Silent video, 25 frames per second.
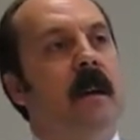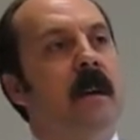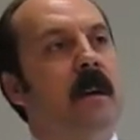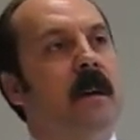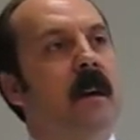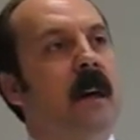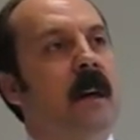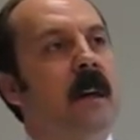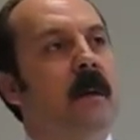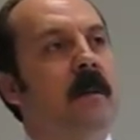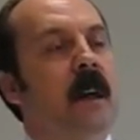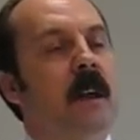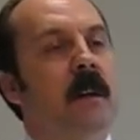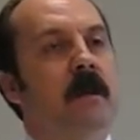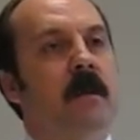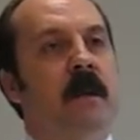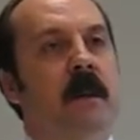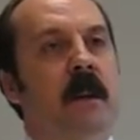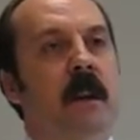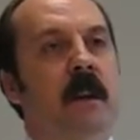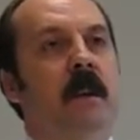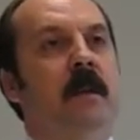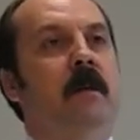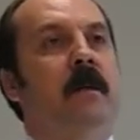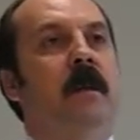data management
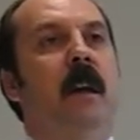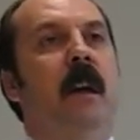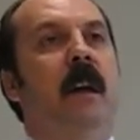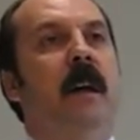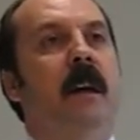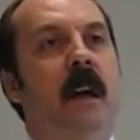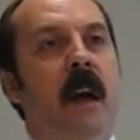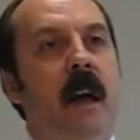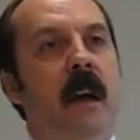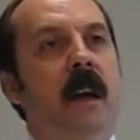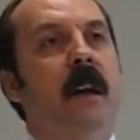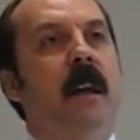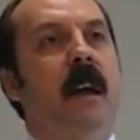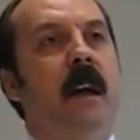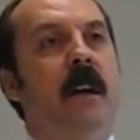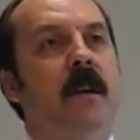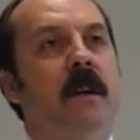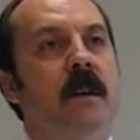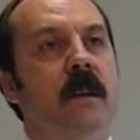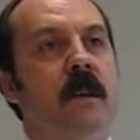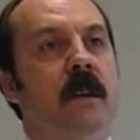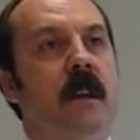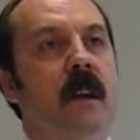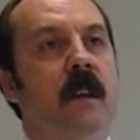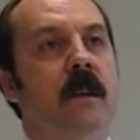systems like AConnect
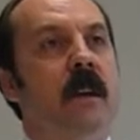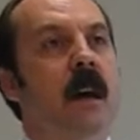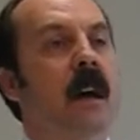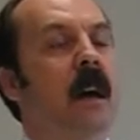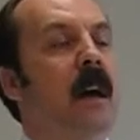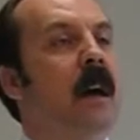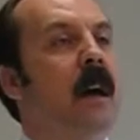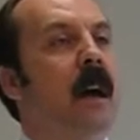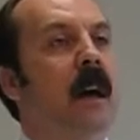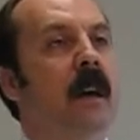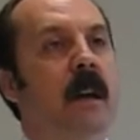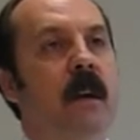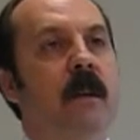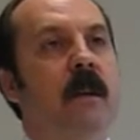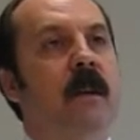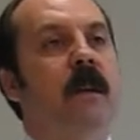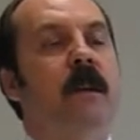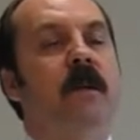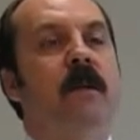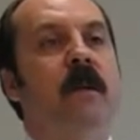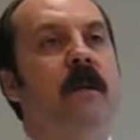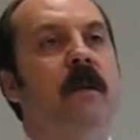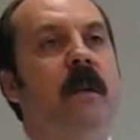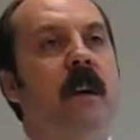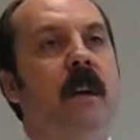and such. I know they're
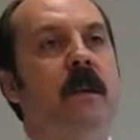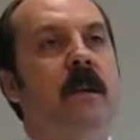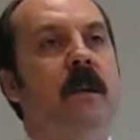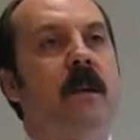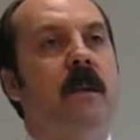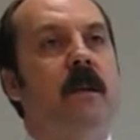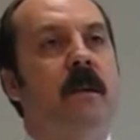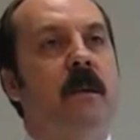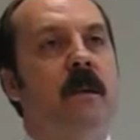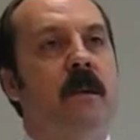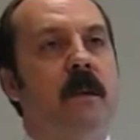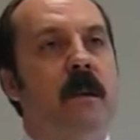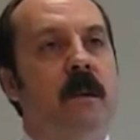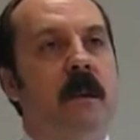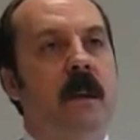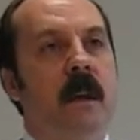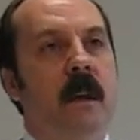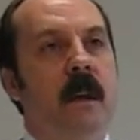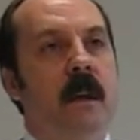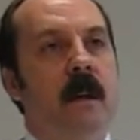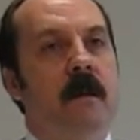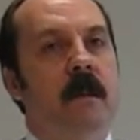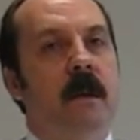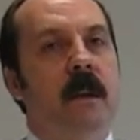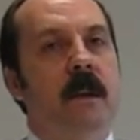terrific tools,
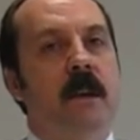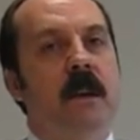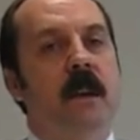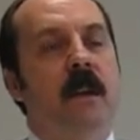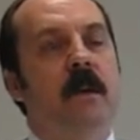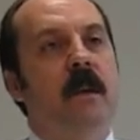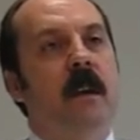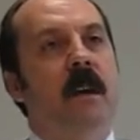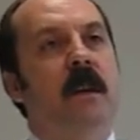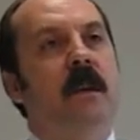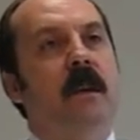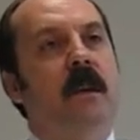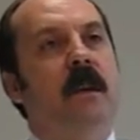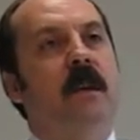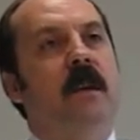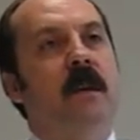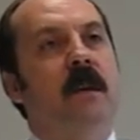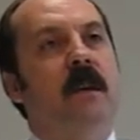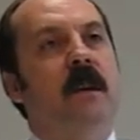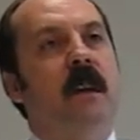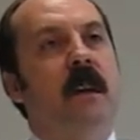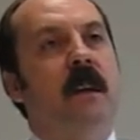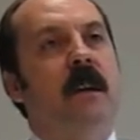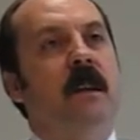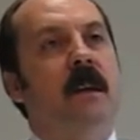but it's too easy to
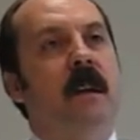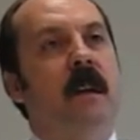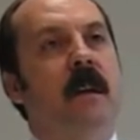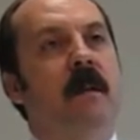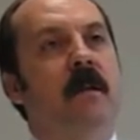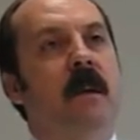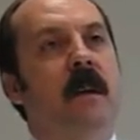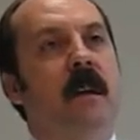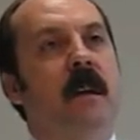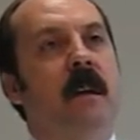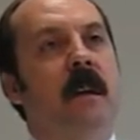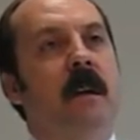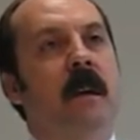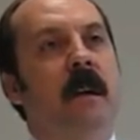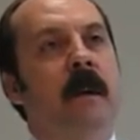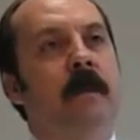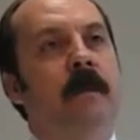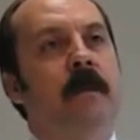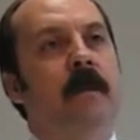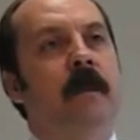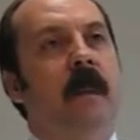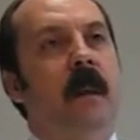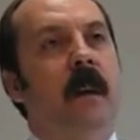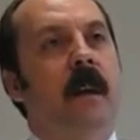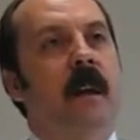send someone
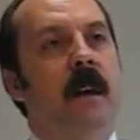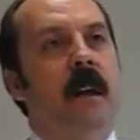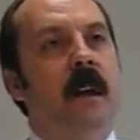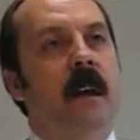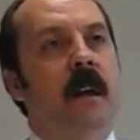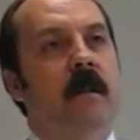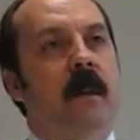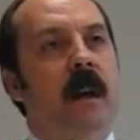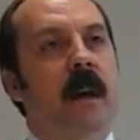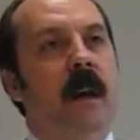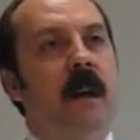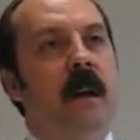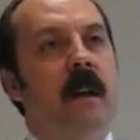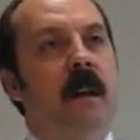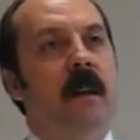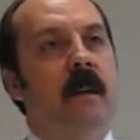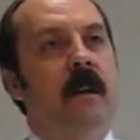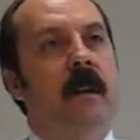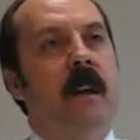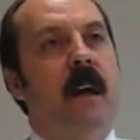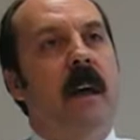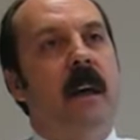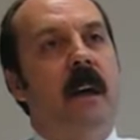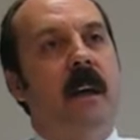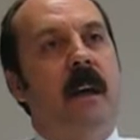an email or
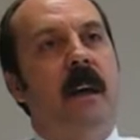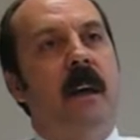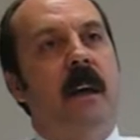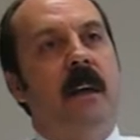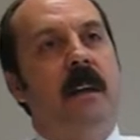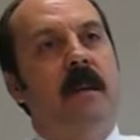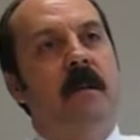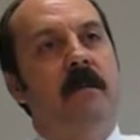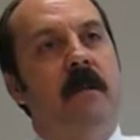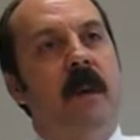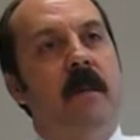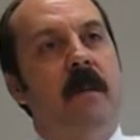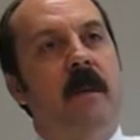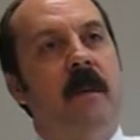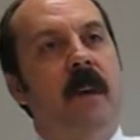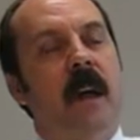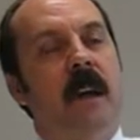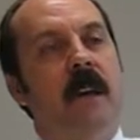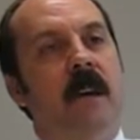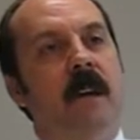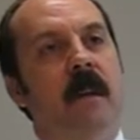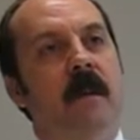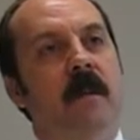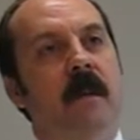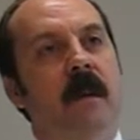an AConnect
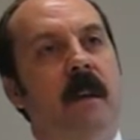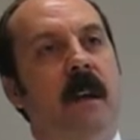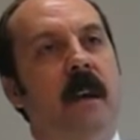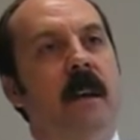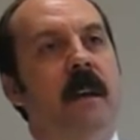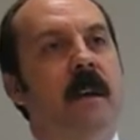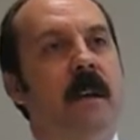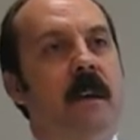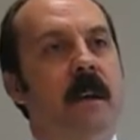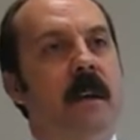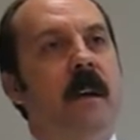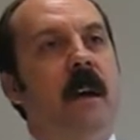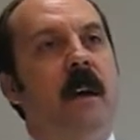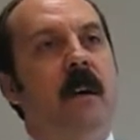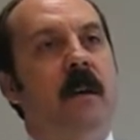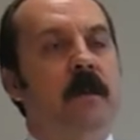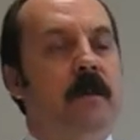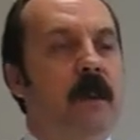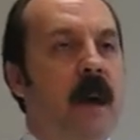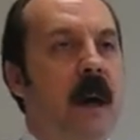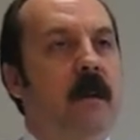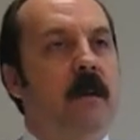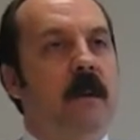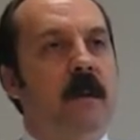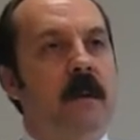memorandum and then it goes
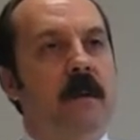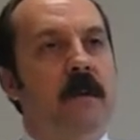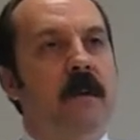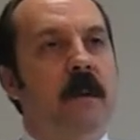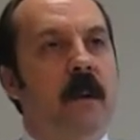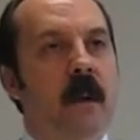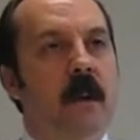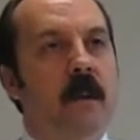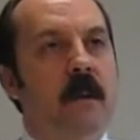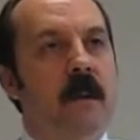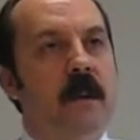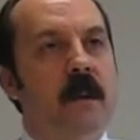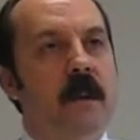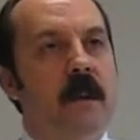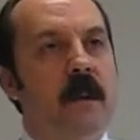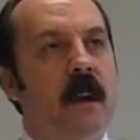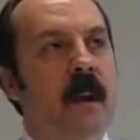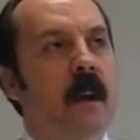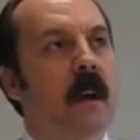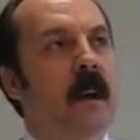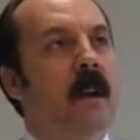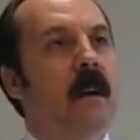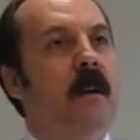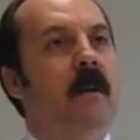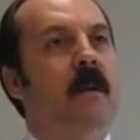backwards and forwards
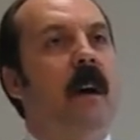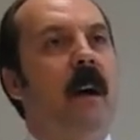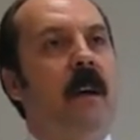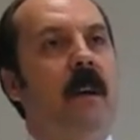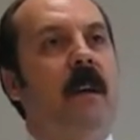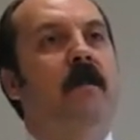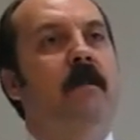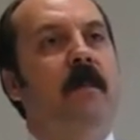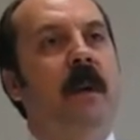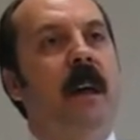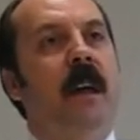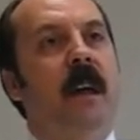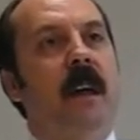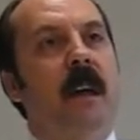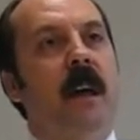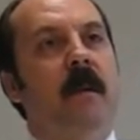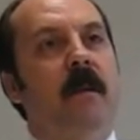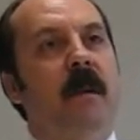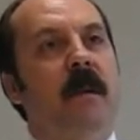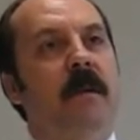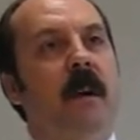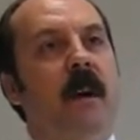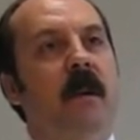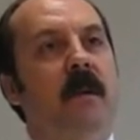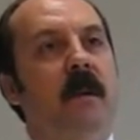rather than picking up
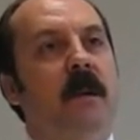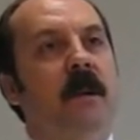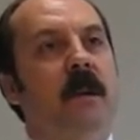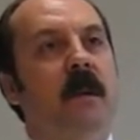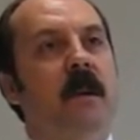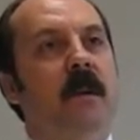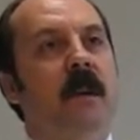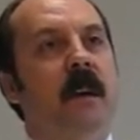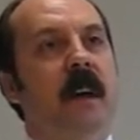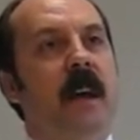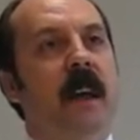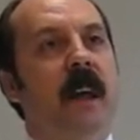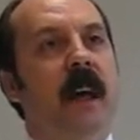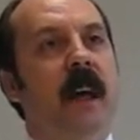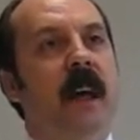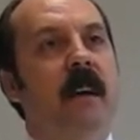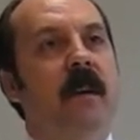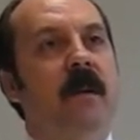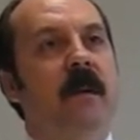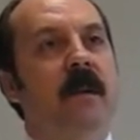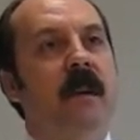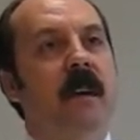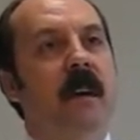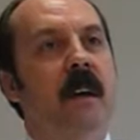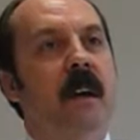the phone and sorting it
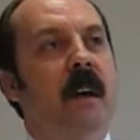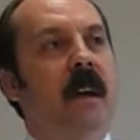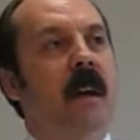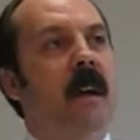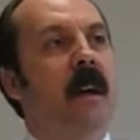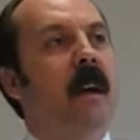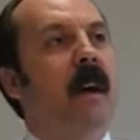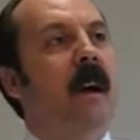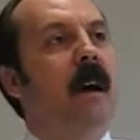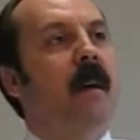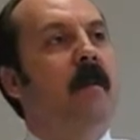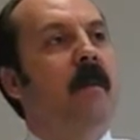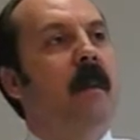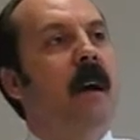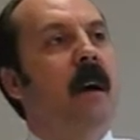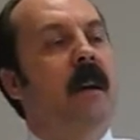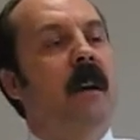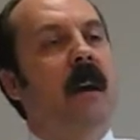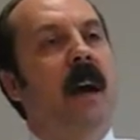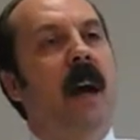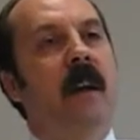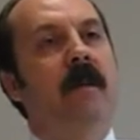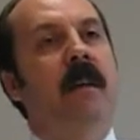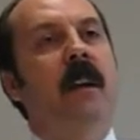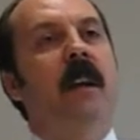out.
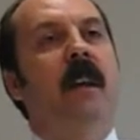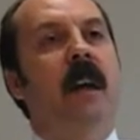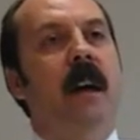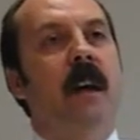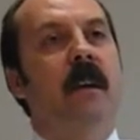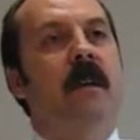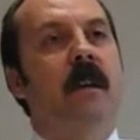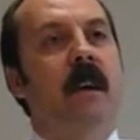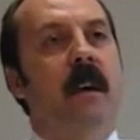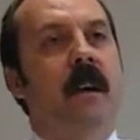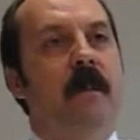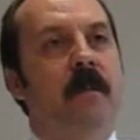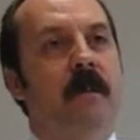And having that